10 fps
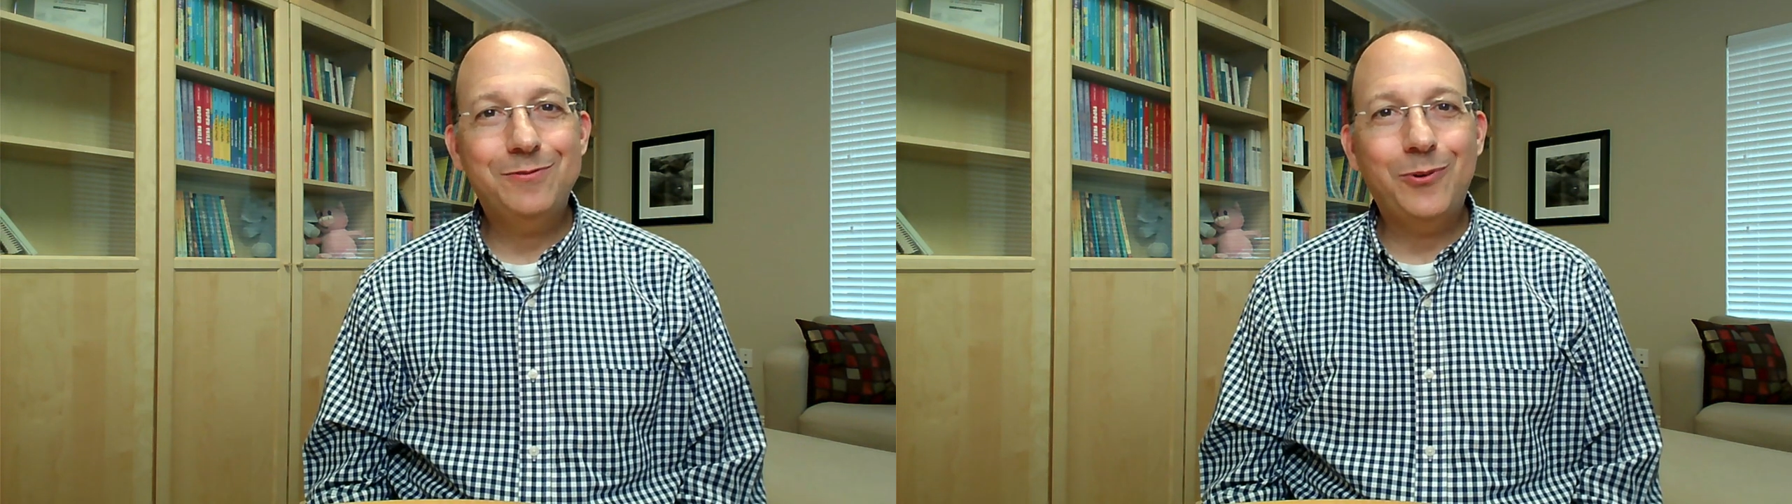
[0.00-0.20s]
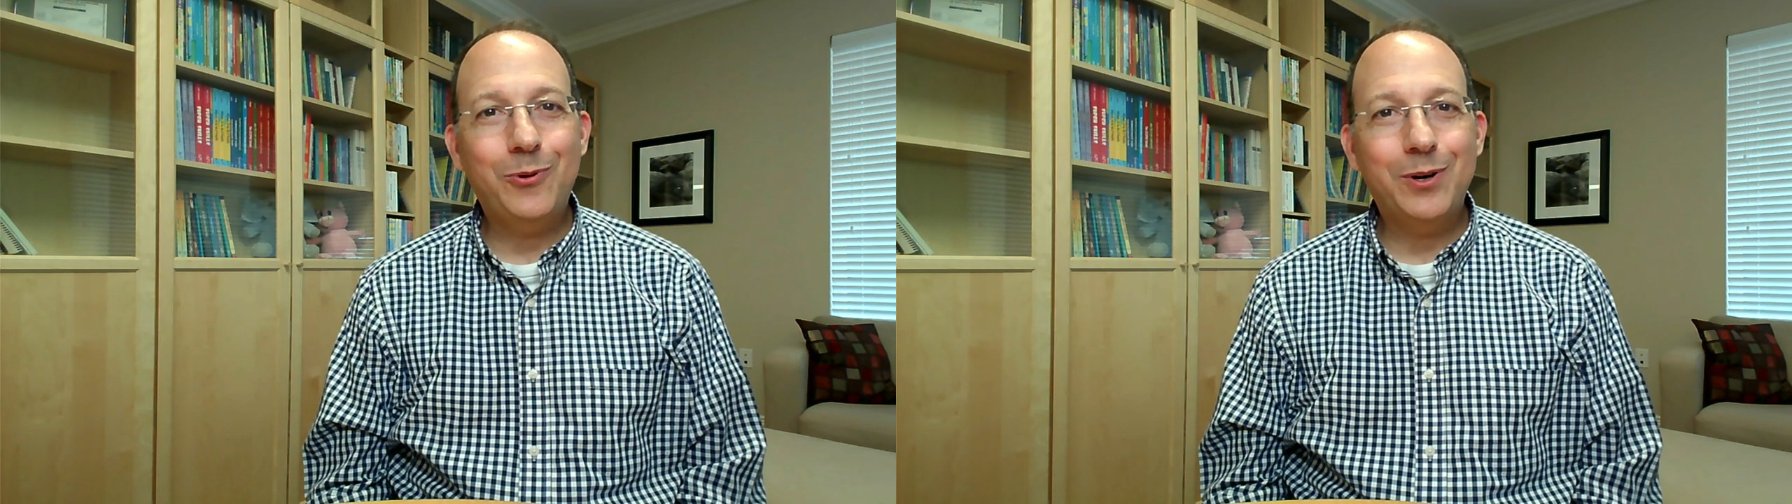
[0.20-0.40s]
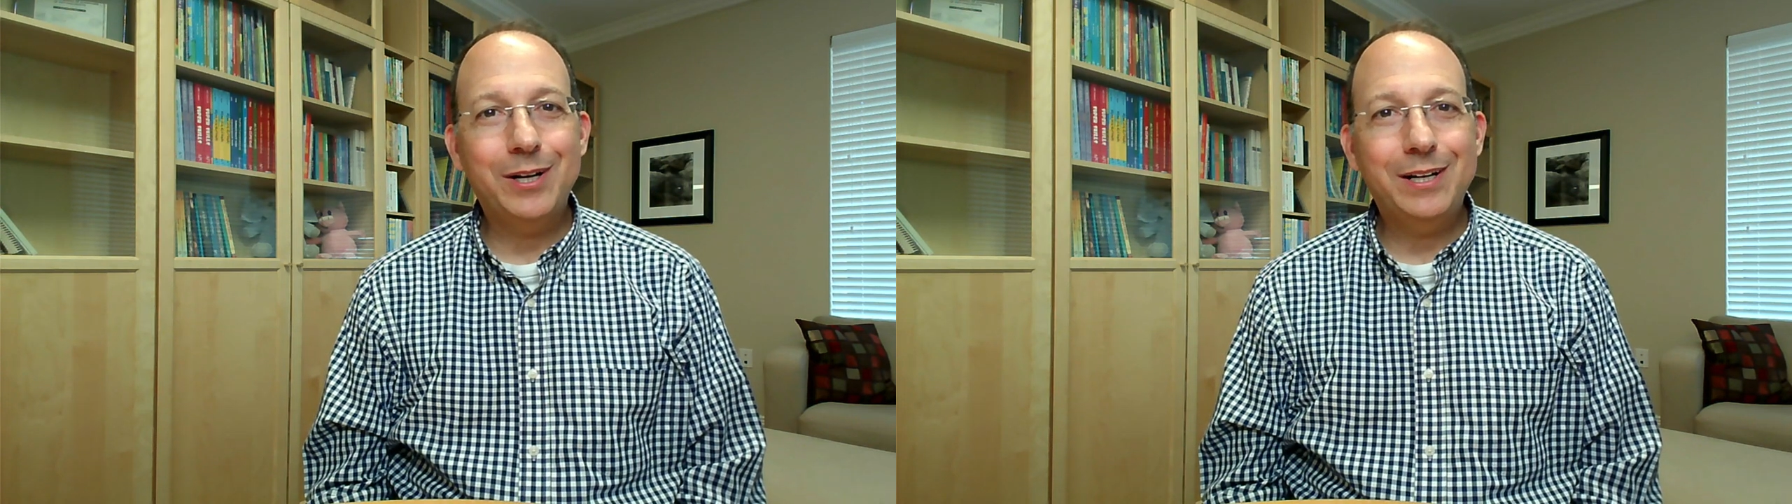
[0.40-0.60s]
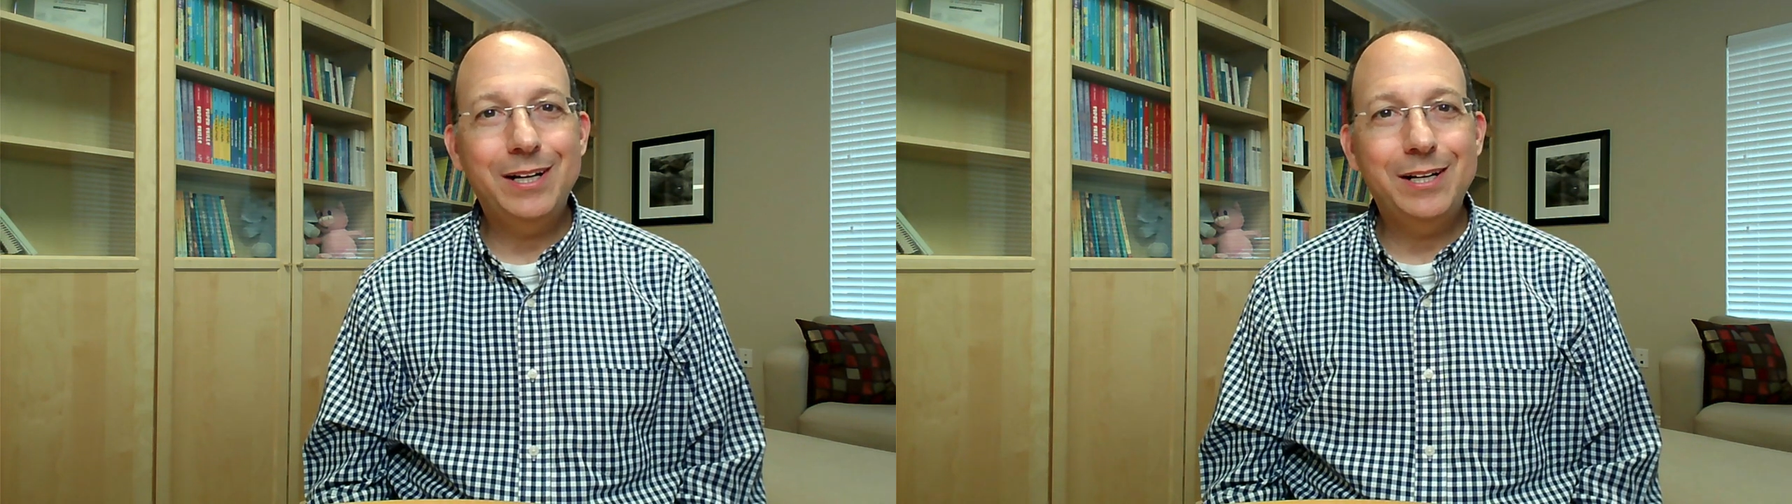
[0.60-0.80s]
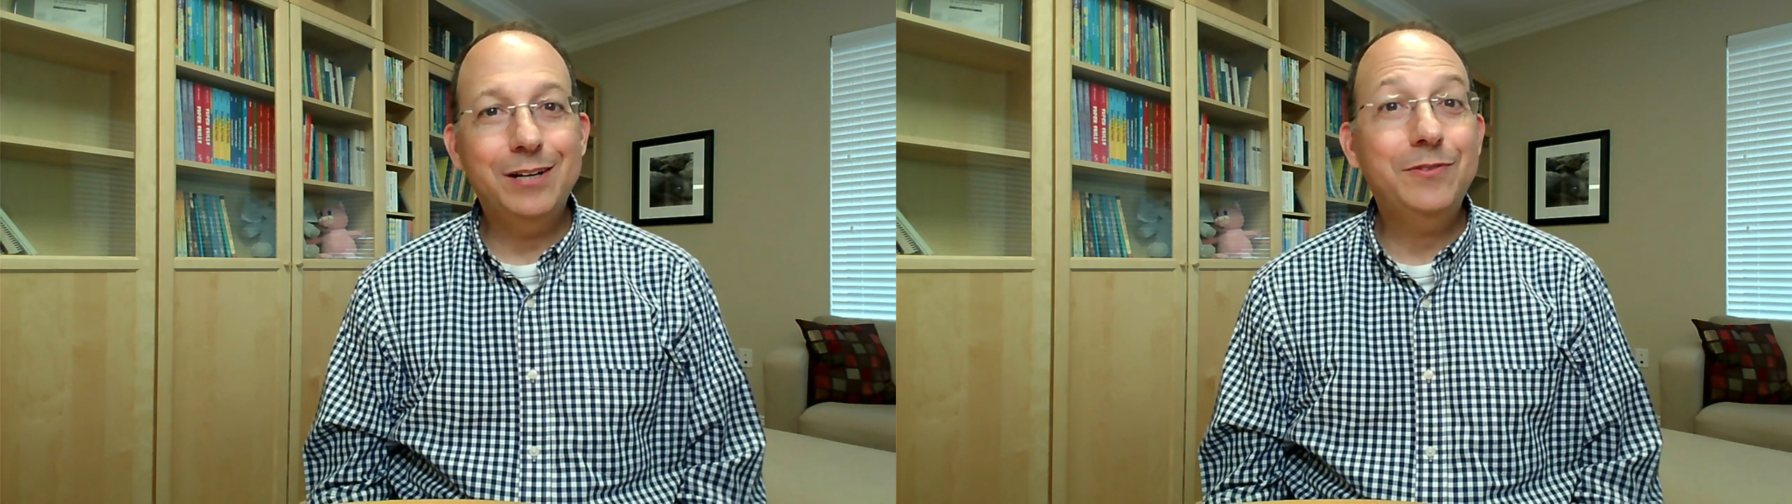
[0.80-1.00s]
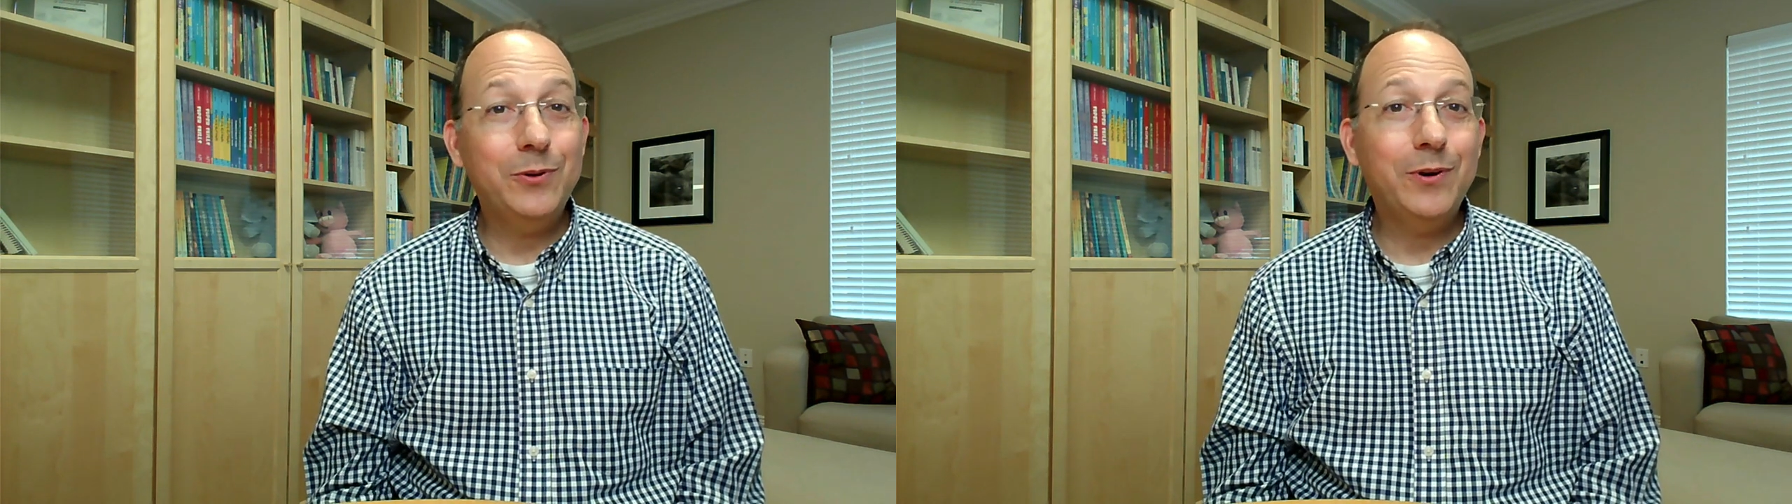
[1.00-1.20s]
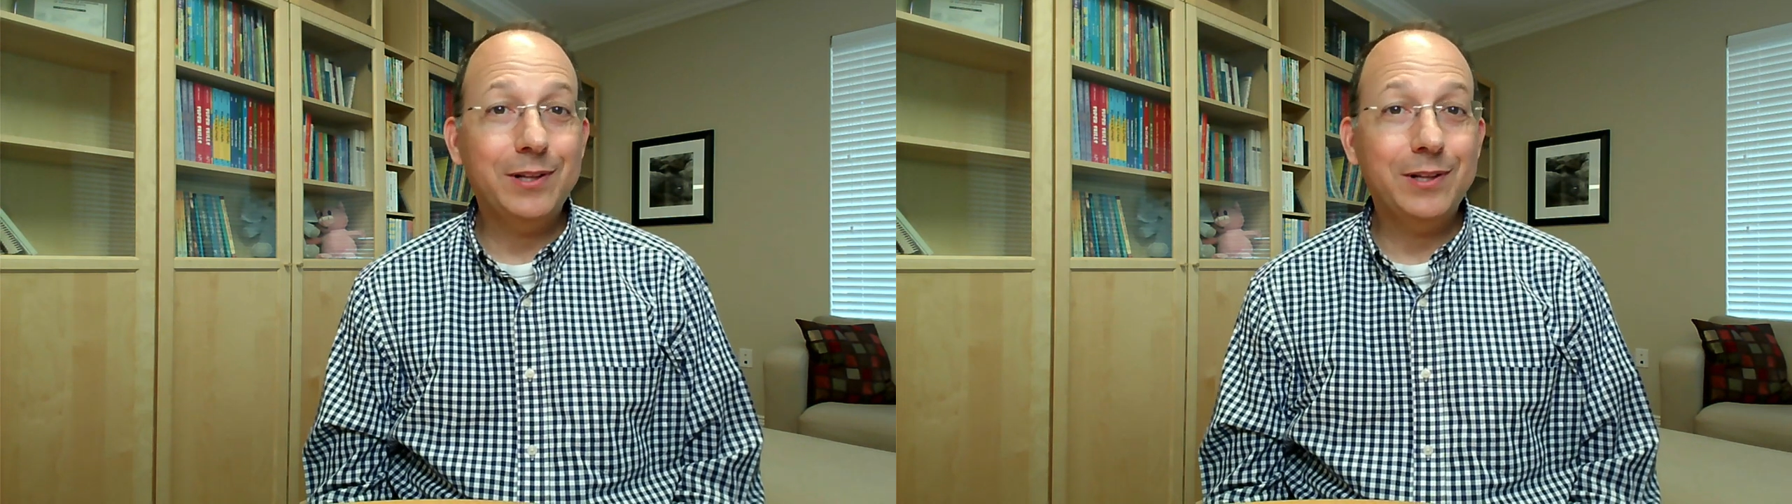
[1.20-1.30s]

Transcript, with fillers: for uh, if you are